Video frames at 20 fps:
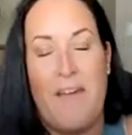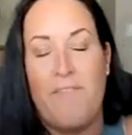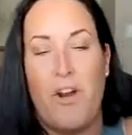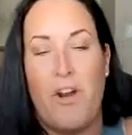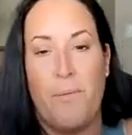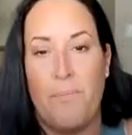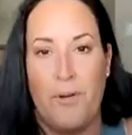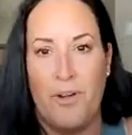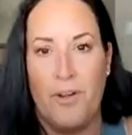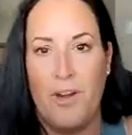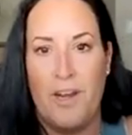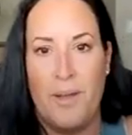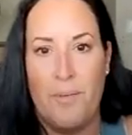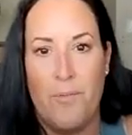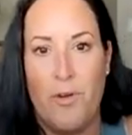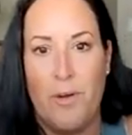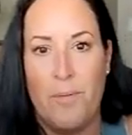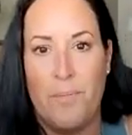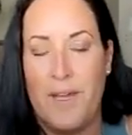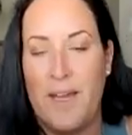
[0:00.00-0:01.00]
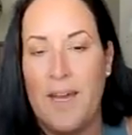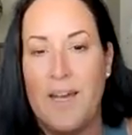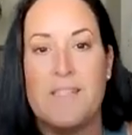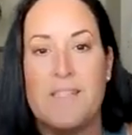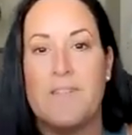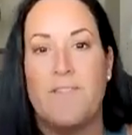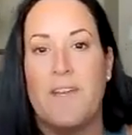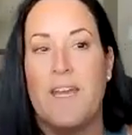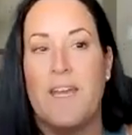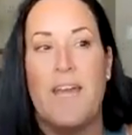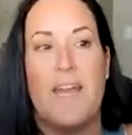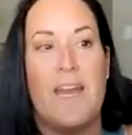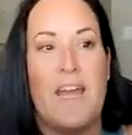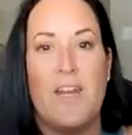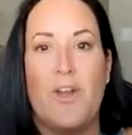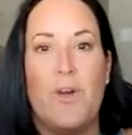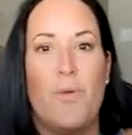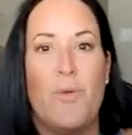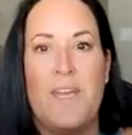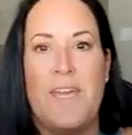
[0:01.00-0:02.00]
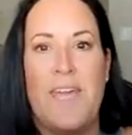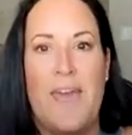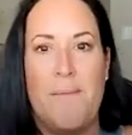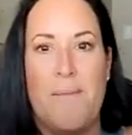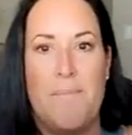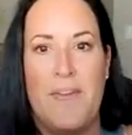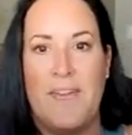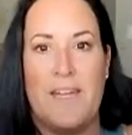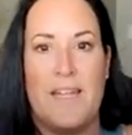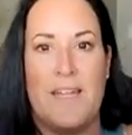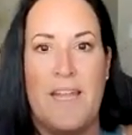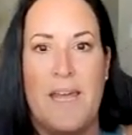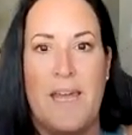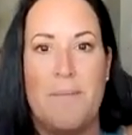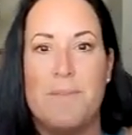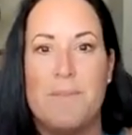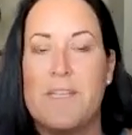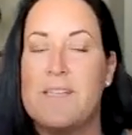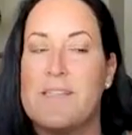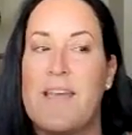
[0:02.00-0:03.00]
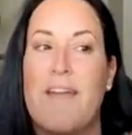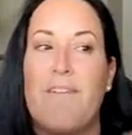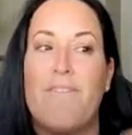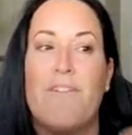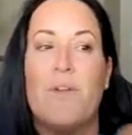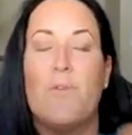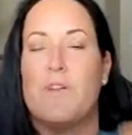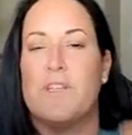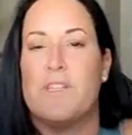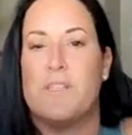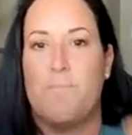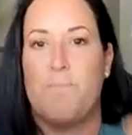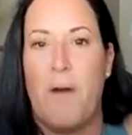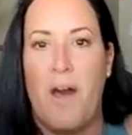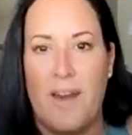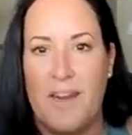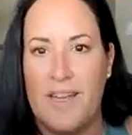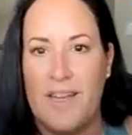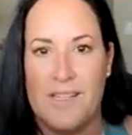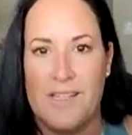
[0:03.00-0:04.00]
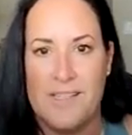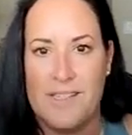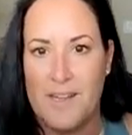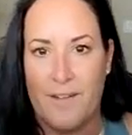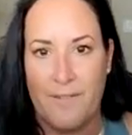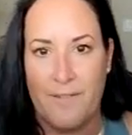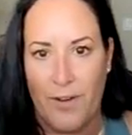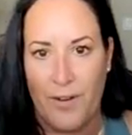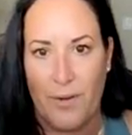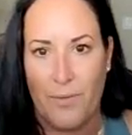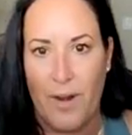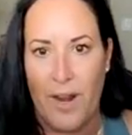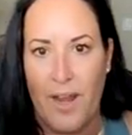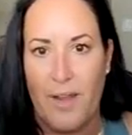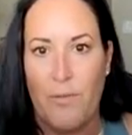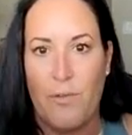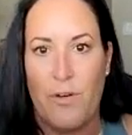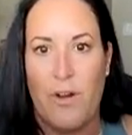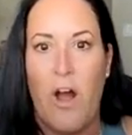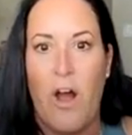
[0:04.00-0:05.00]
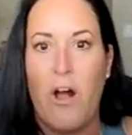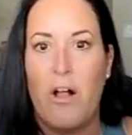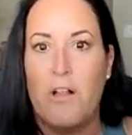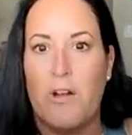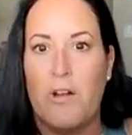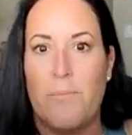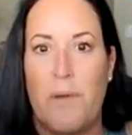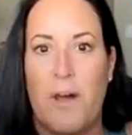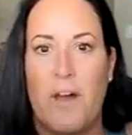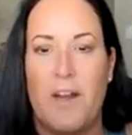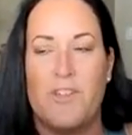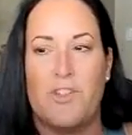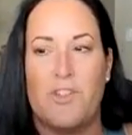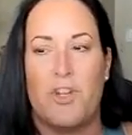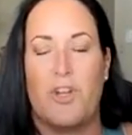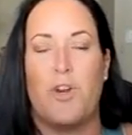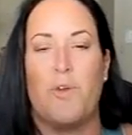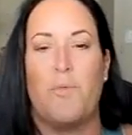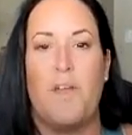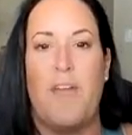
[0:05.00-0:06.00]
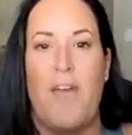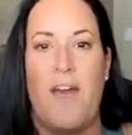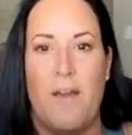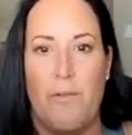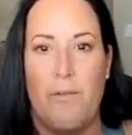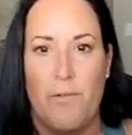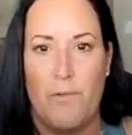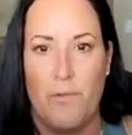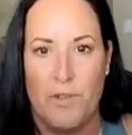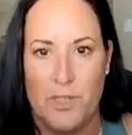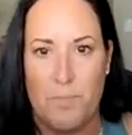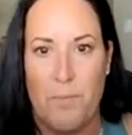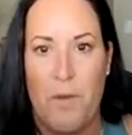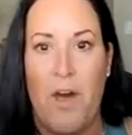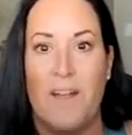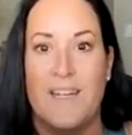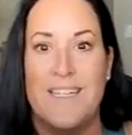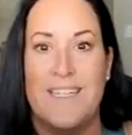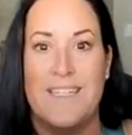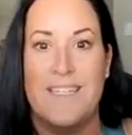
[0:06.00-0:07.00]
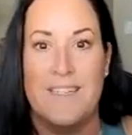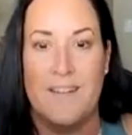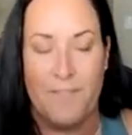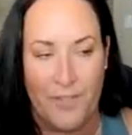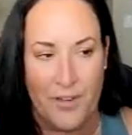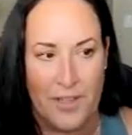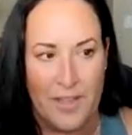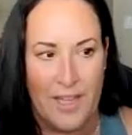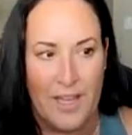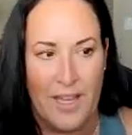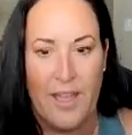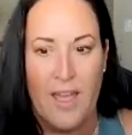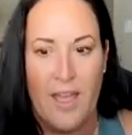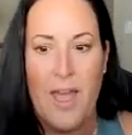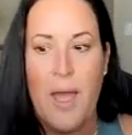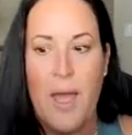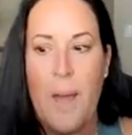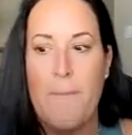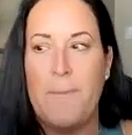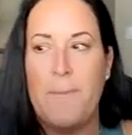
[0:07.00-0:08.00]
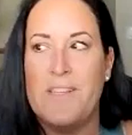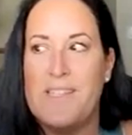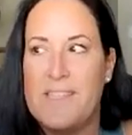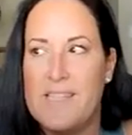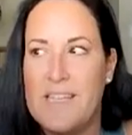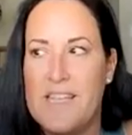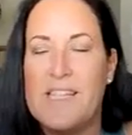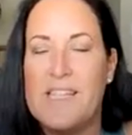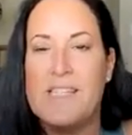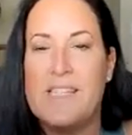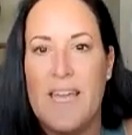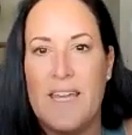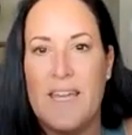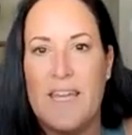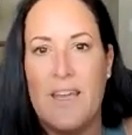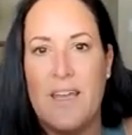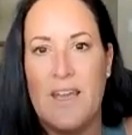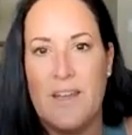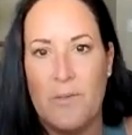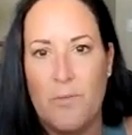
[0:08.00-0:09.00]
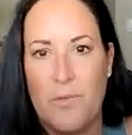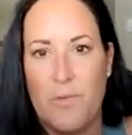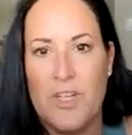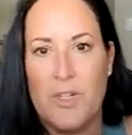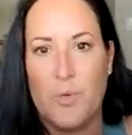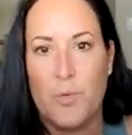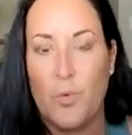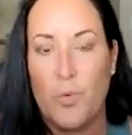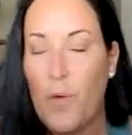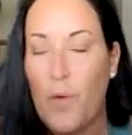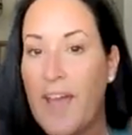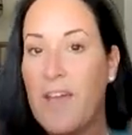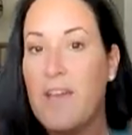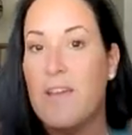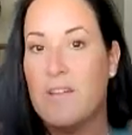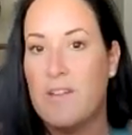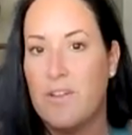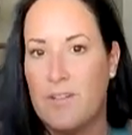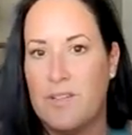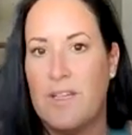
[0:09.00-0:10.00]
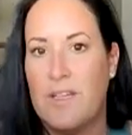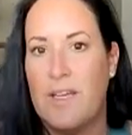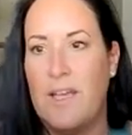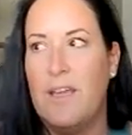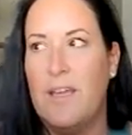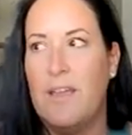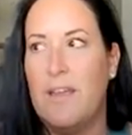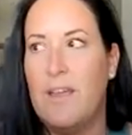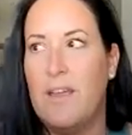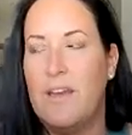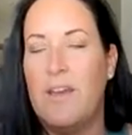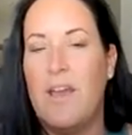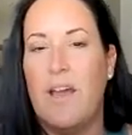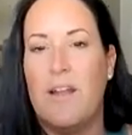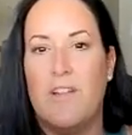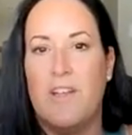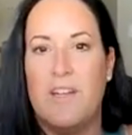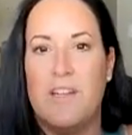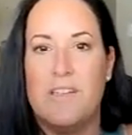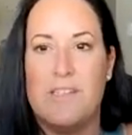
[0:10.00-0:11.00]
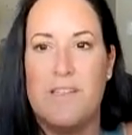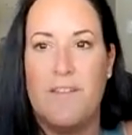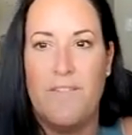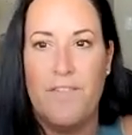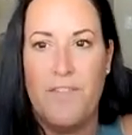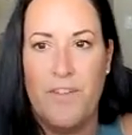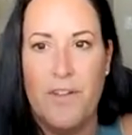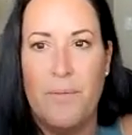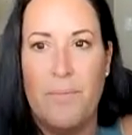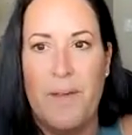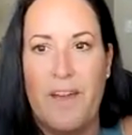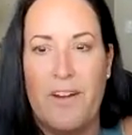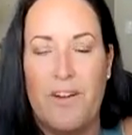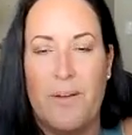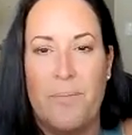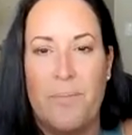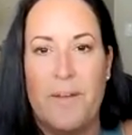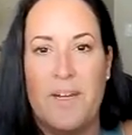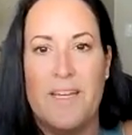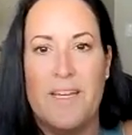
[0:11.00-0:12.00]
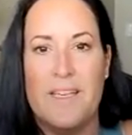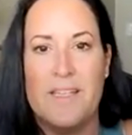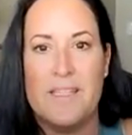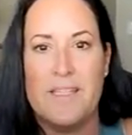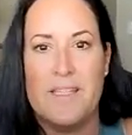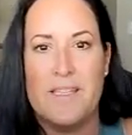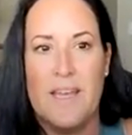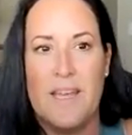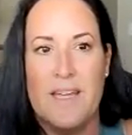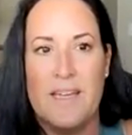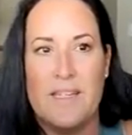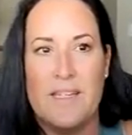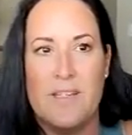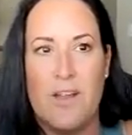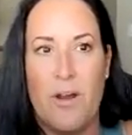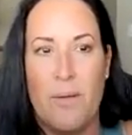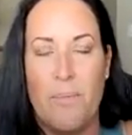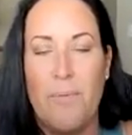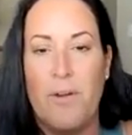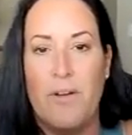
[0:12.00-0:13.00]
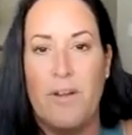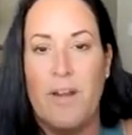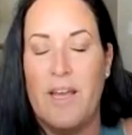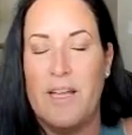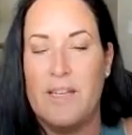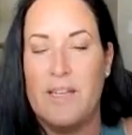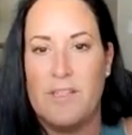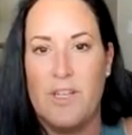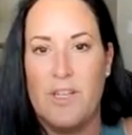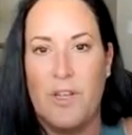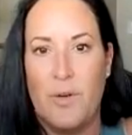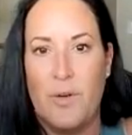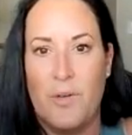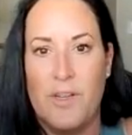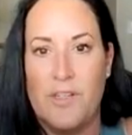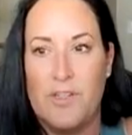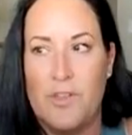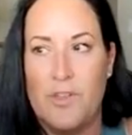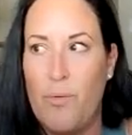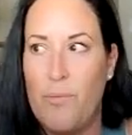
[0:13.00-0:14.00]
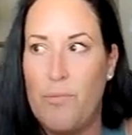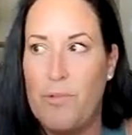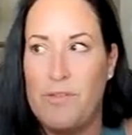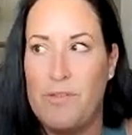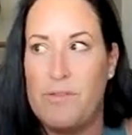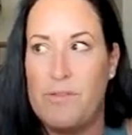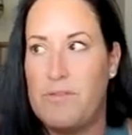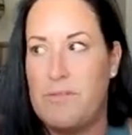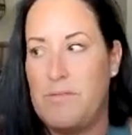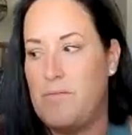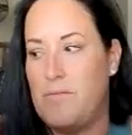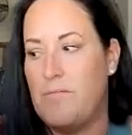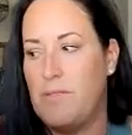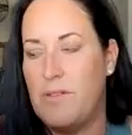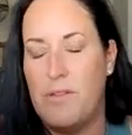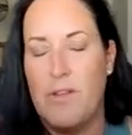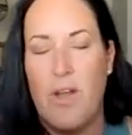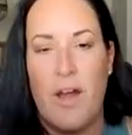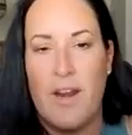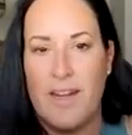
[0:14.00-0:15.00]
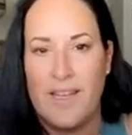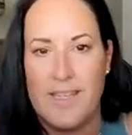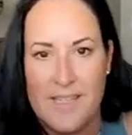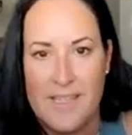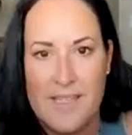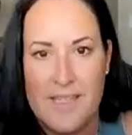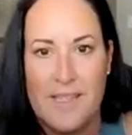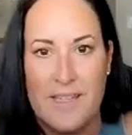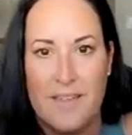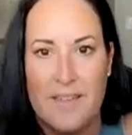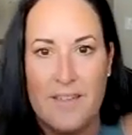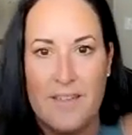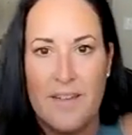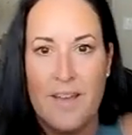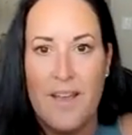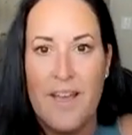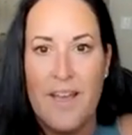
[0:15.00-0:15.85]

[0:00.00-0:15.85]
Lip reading: have heartburn anymore because of it. And I know we can't make claims because everyone's body is different, right? Where all our bodies are going to respond differently. But since taking Enrich regularly, not only does he feel better, but his heartburn has decreased almost non-existent.